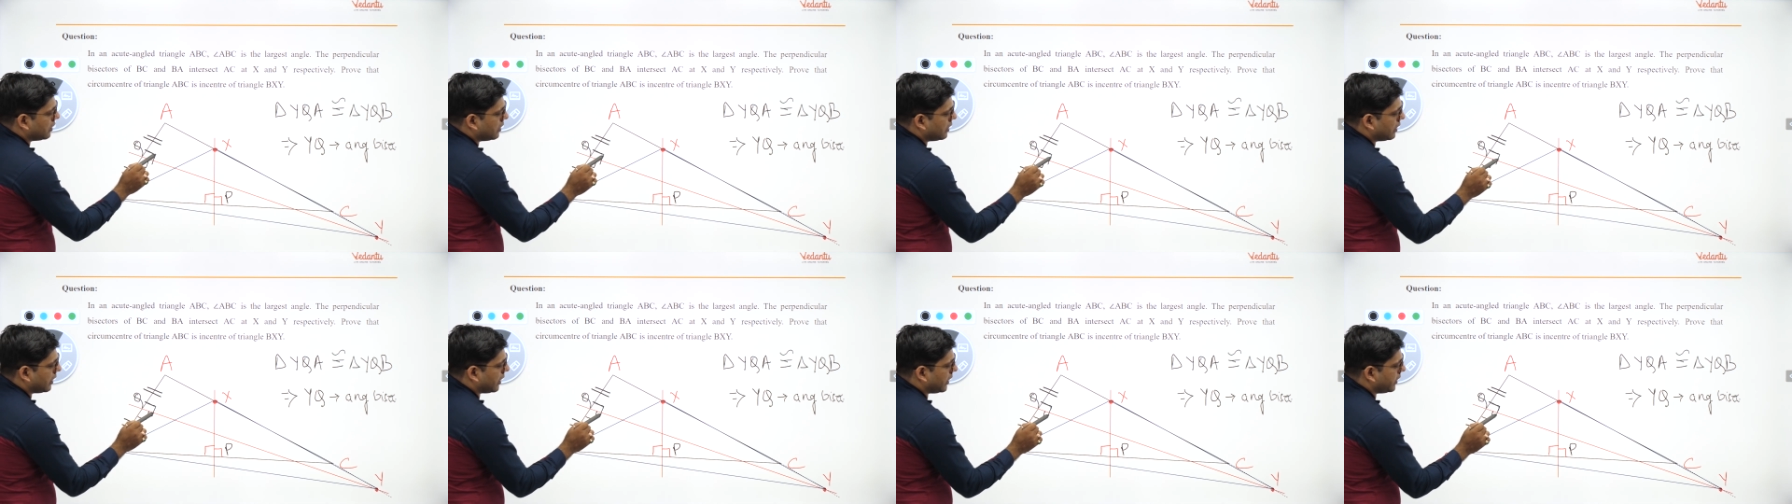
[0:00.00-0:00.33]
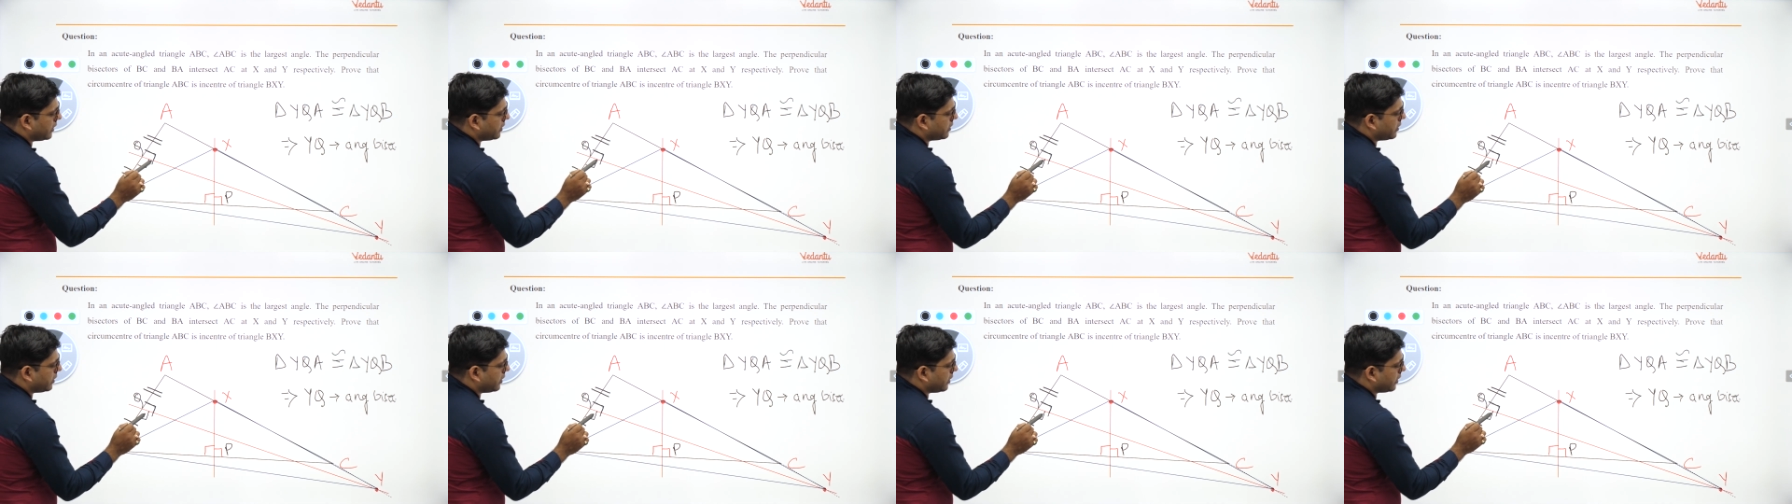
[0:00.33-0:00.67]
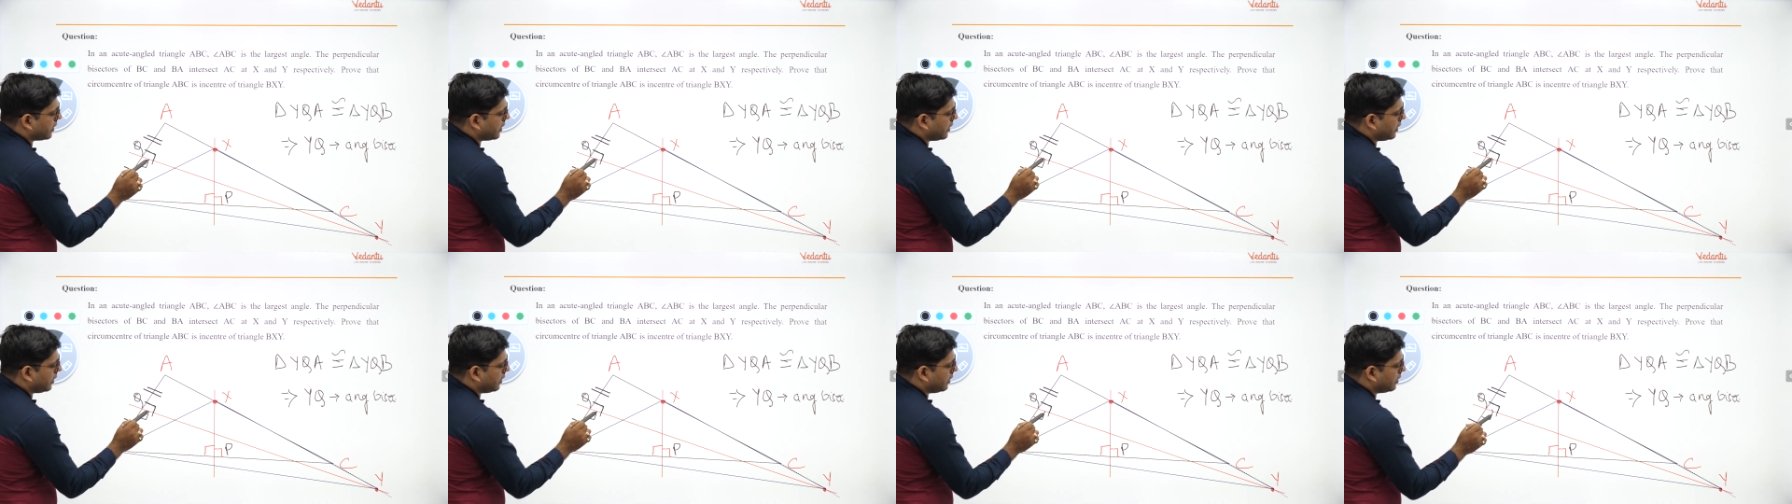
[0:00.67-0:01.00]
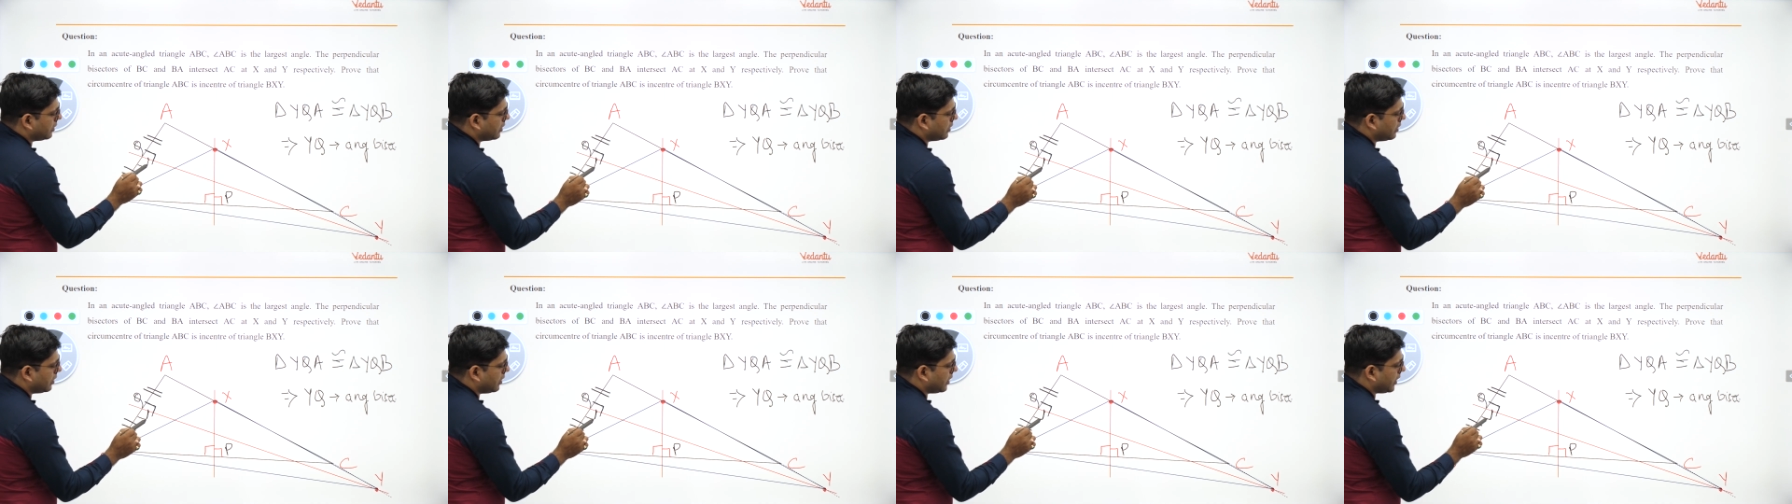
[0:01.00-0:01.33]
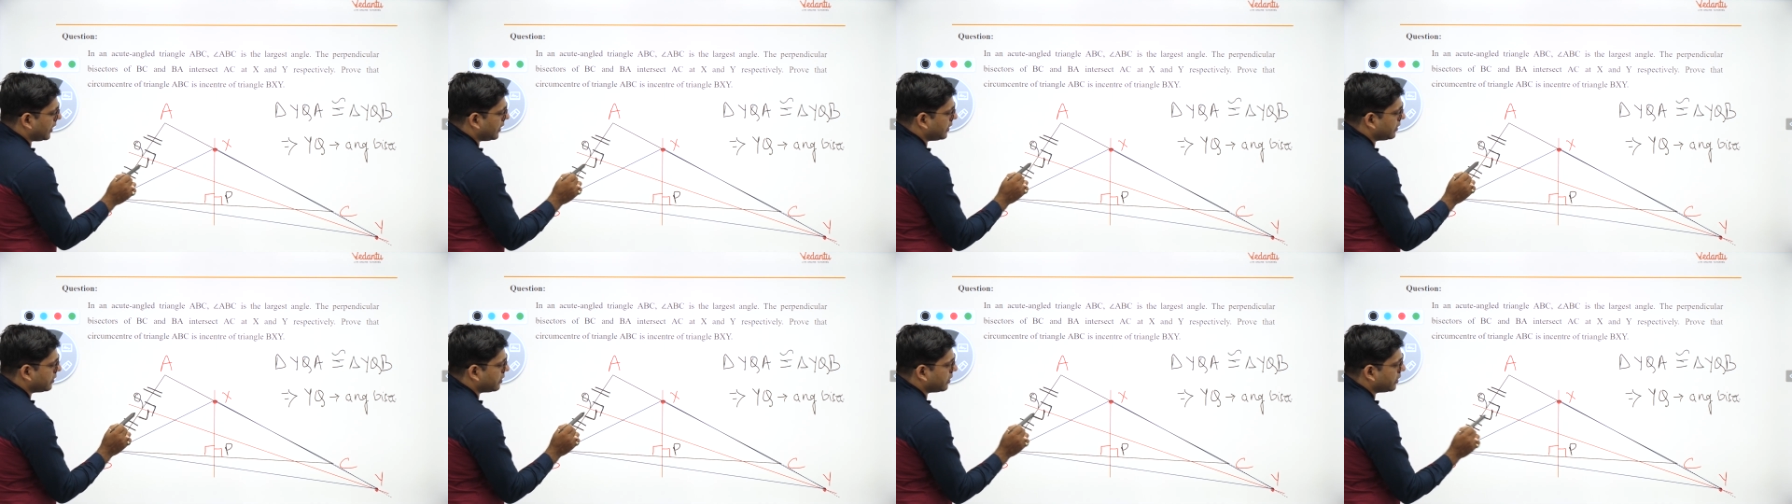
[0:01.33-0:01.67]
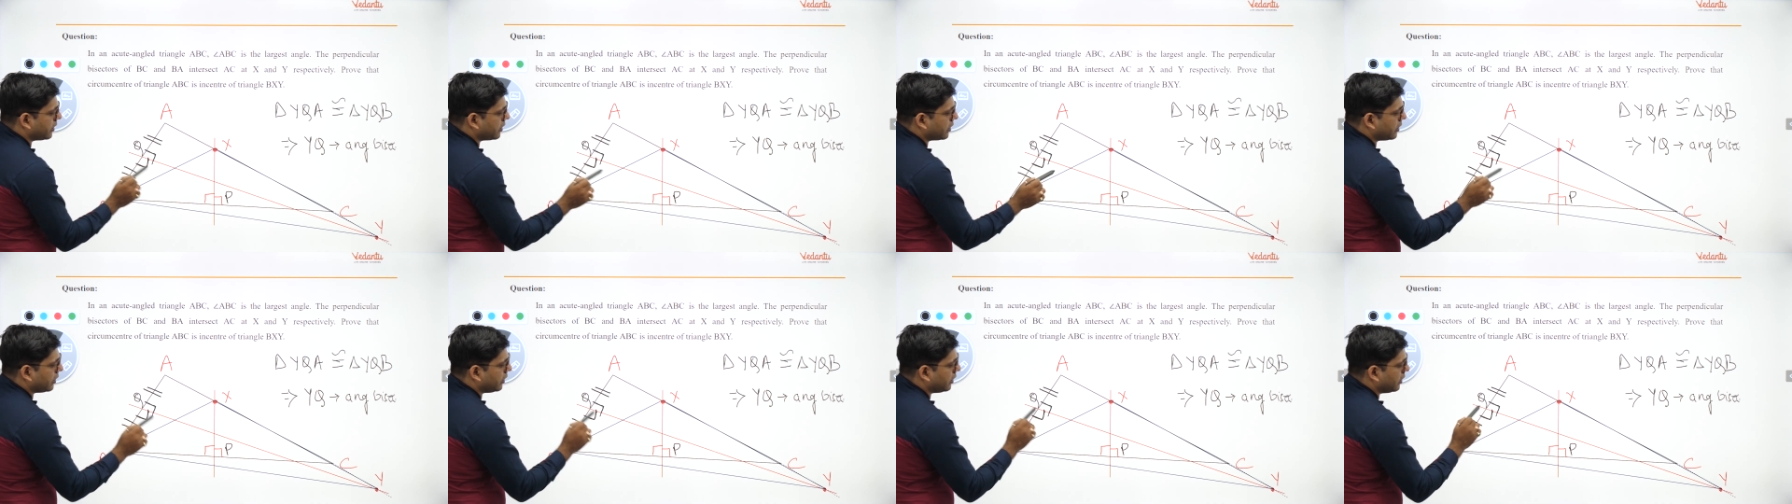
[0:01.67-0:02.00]
90 degree, 90
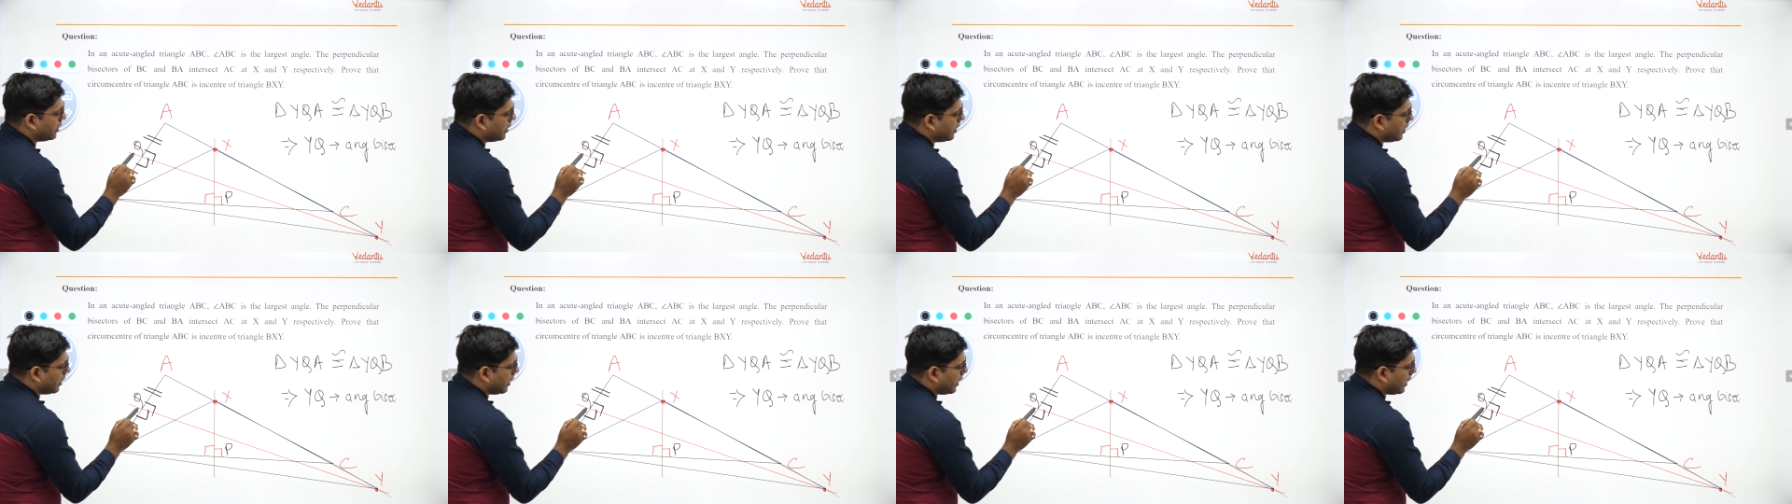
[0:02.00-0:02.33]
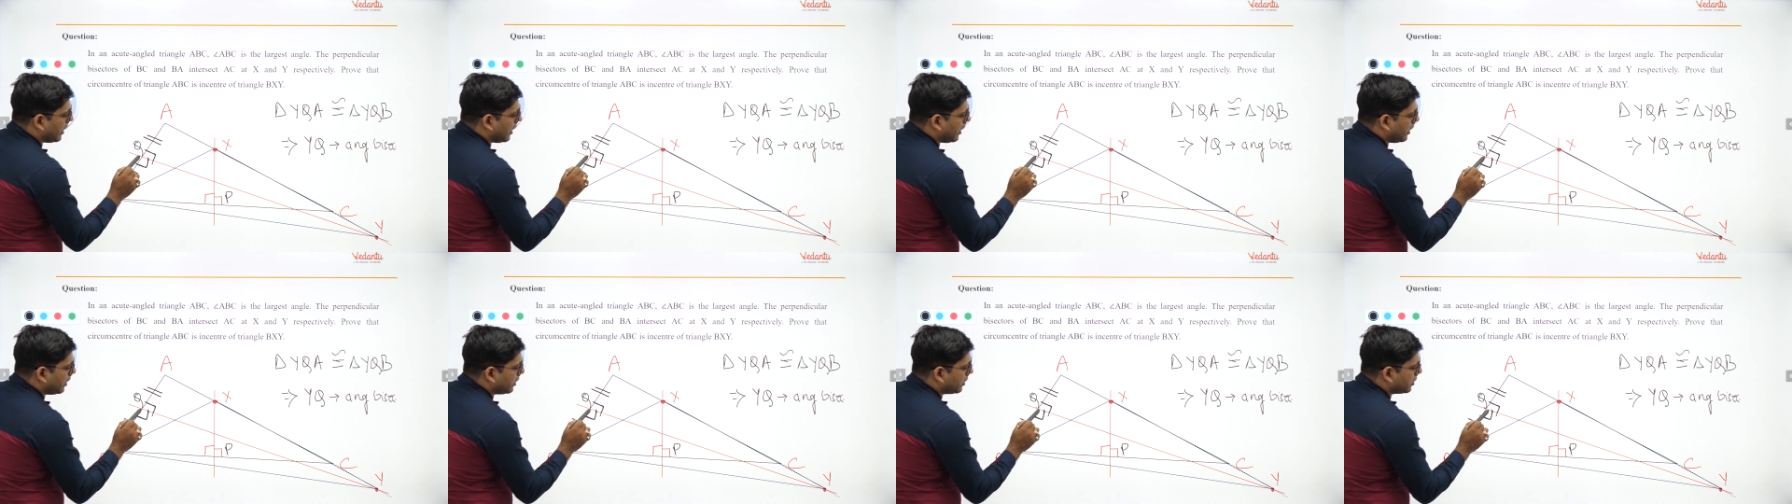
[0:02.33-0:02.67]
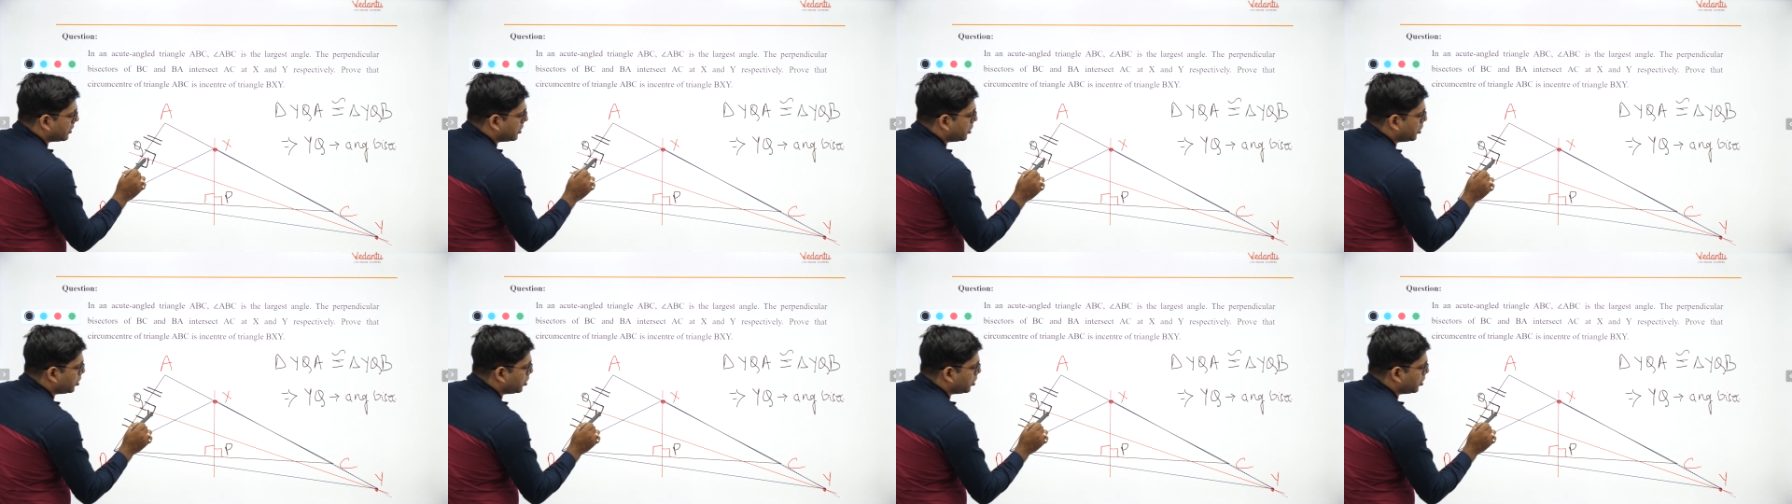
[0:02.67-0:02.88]
degree and